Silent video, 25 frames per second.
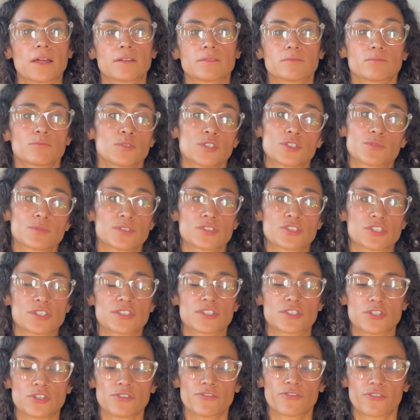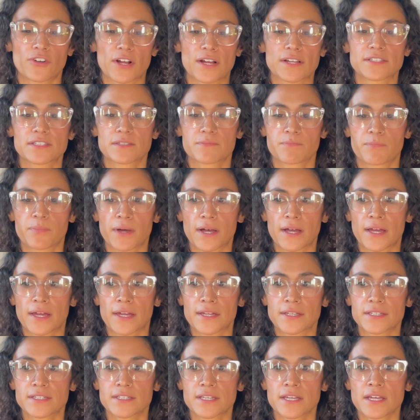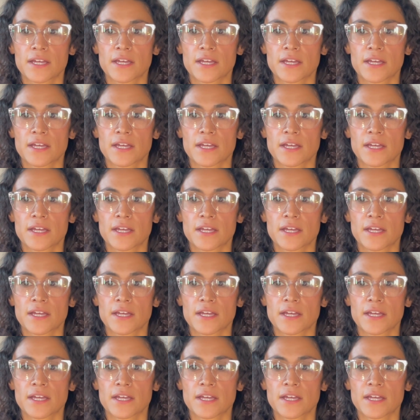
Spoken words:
which was just new for us. But